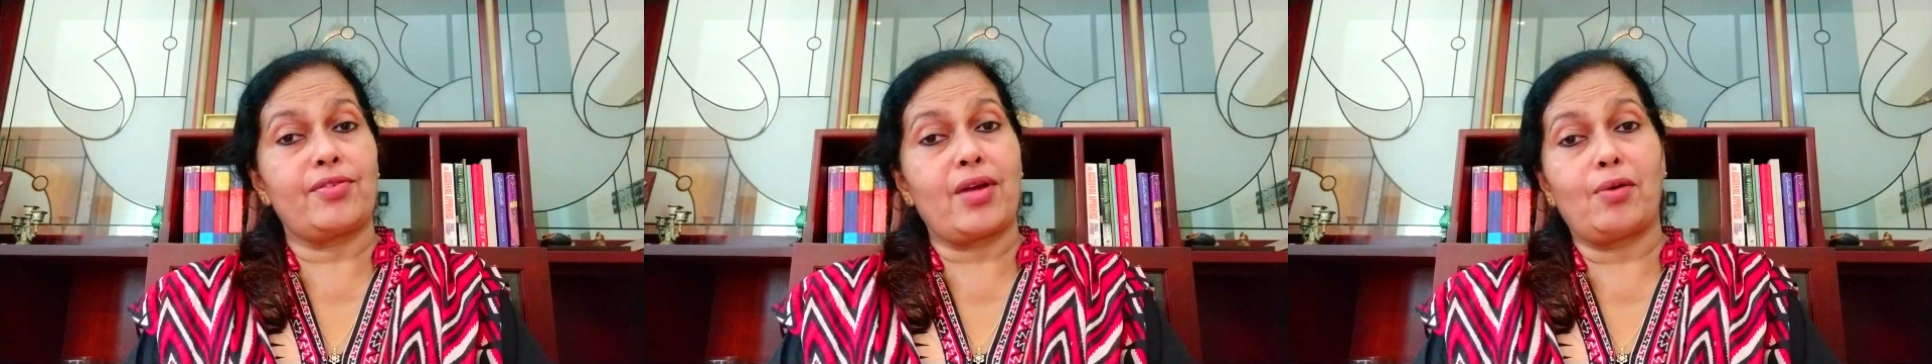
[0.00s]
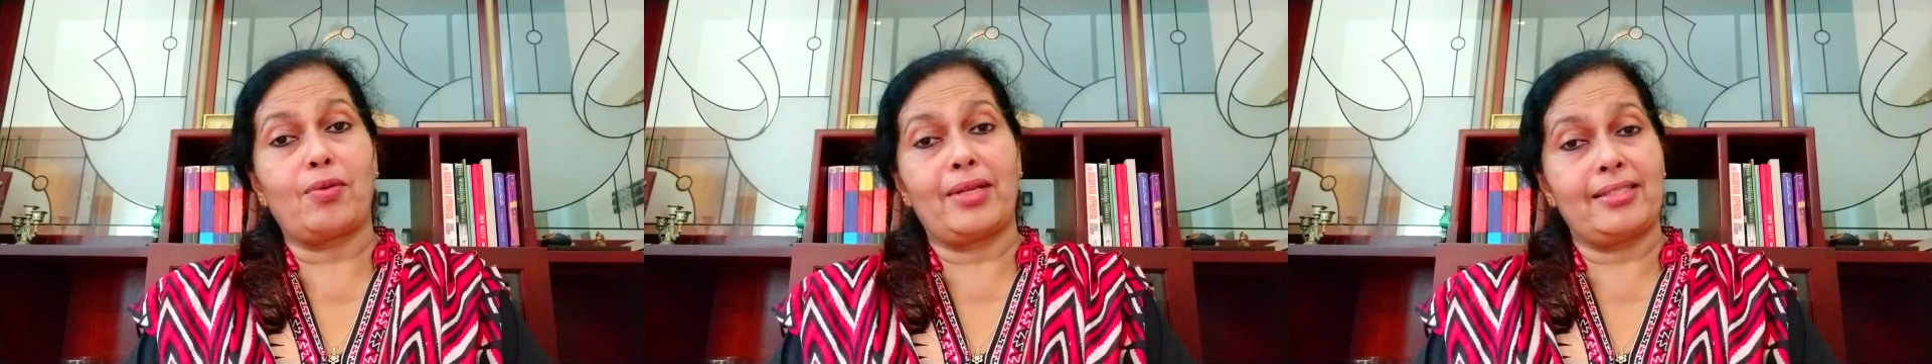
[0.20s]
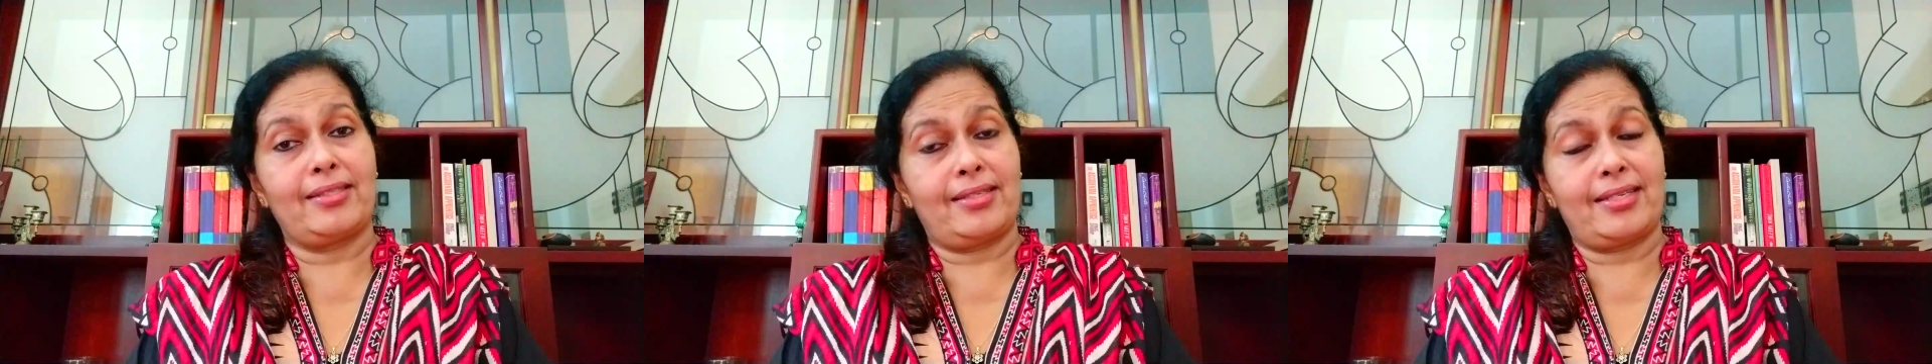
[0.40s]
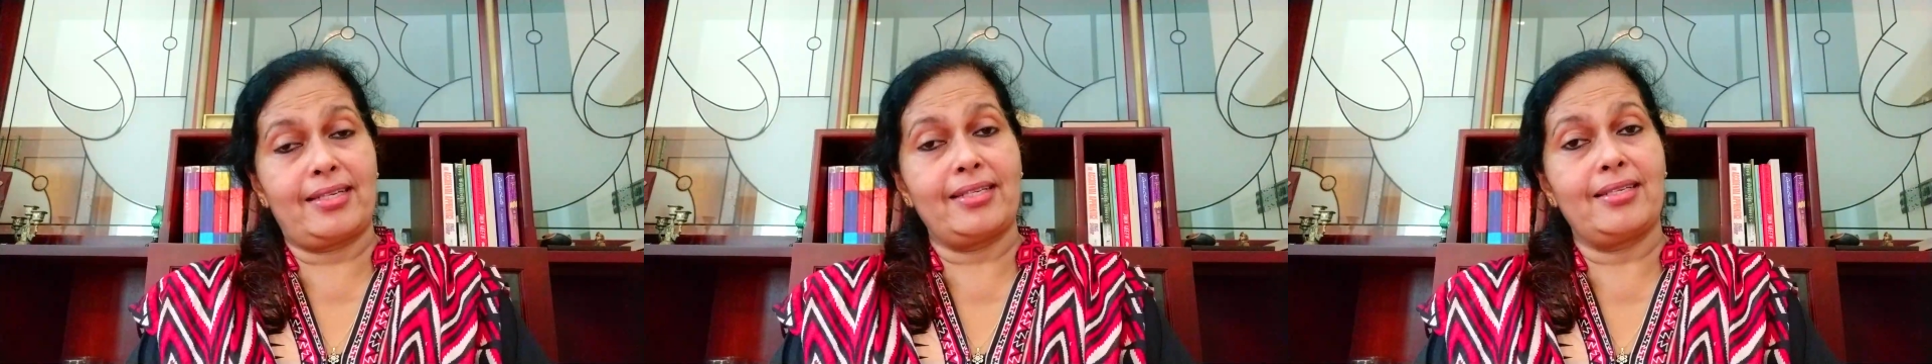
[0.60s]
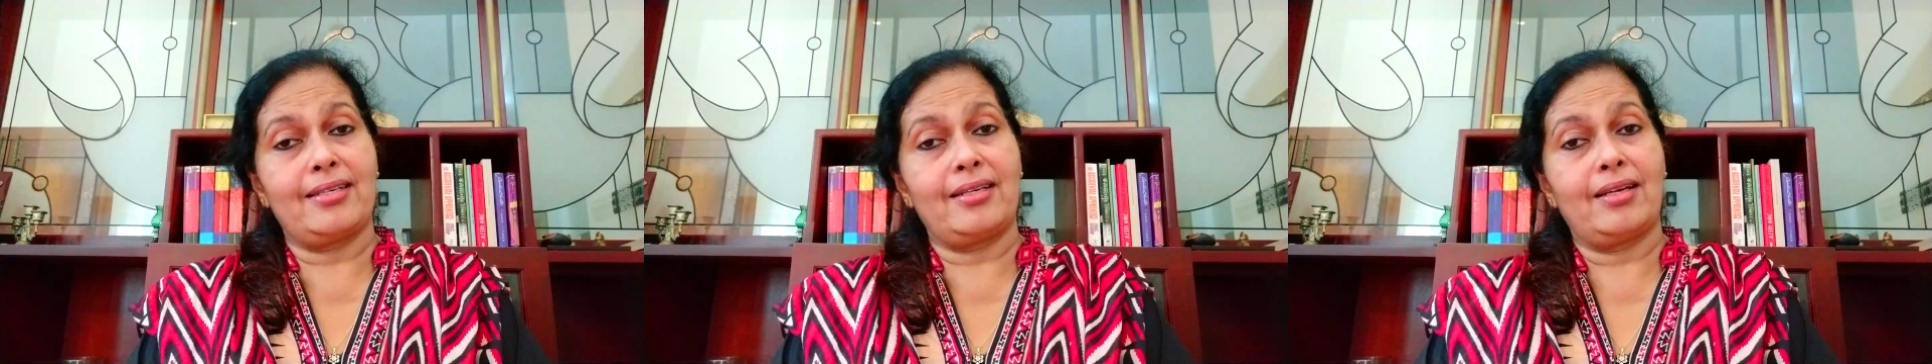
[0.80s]
Rowling
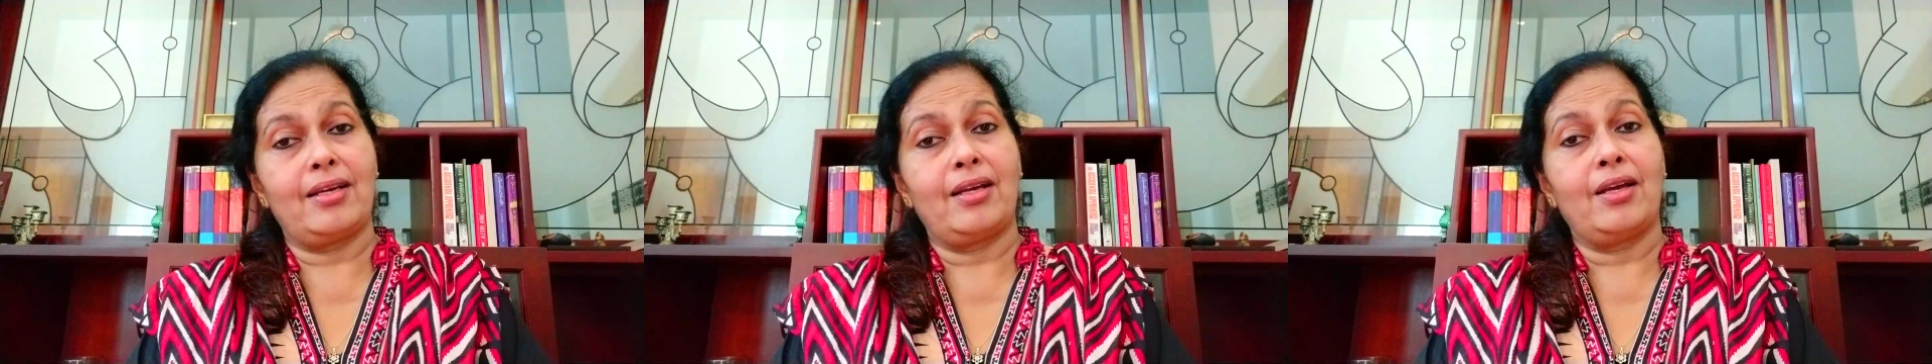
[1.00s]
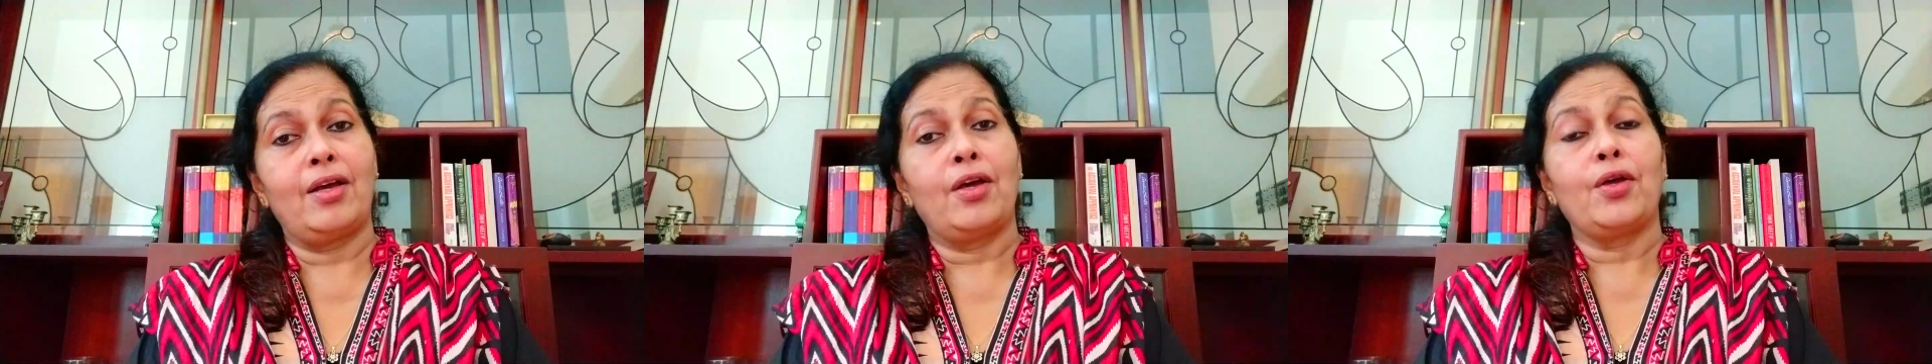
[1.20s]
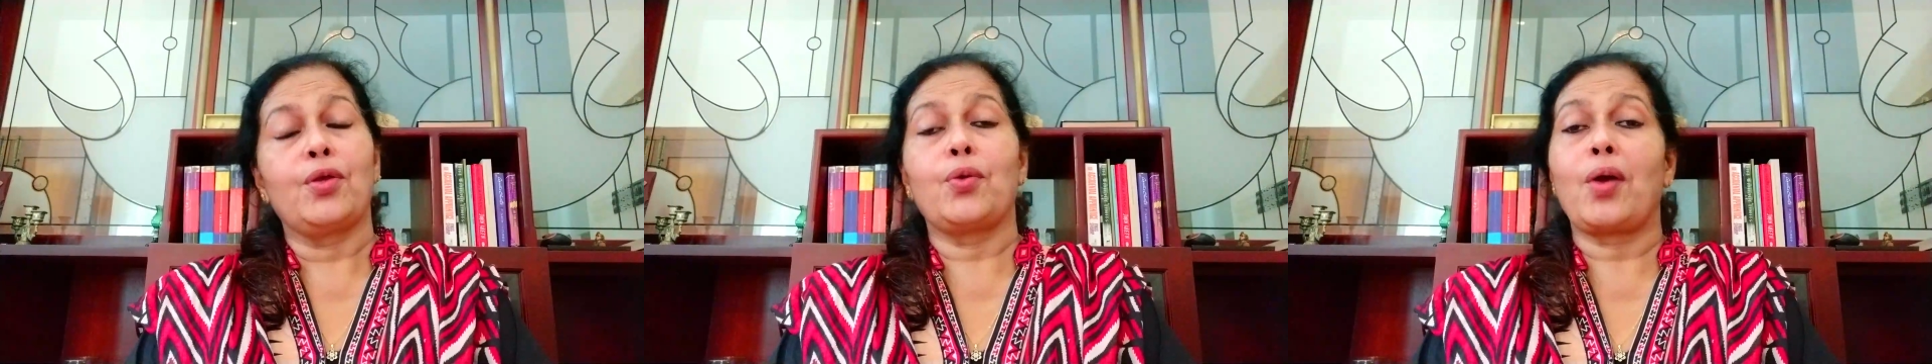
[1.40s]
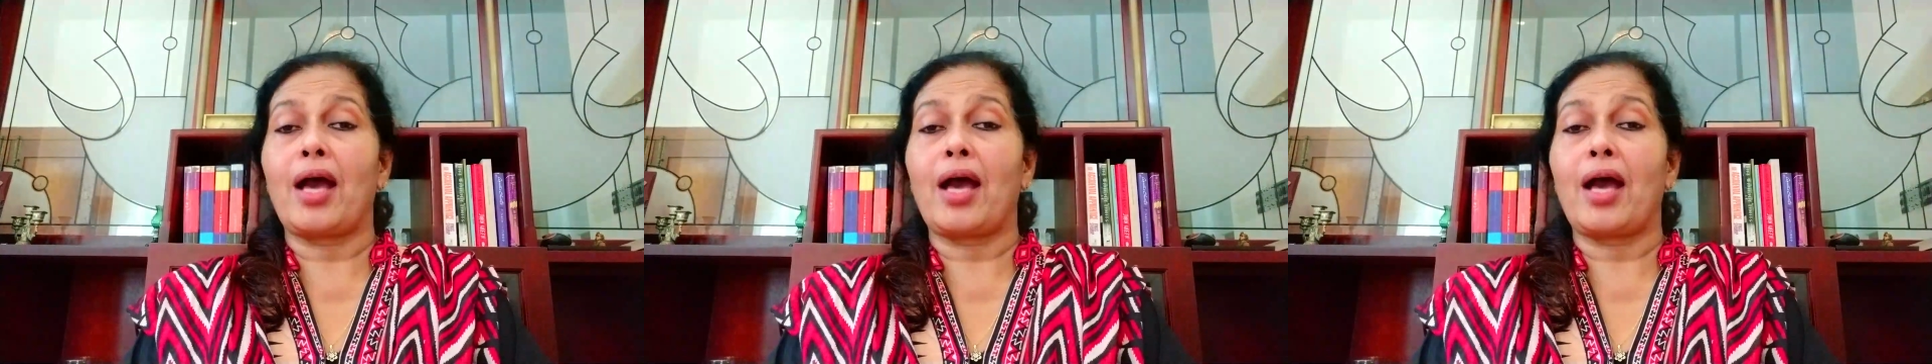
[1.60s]
said, you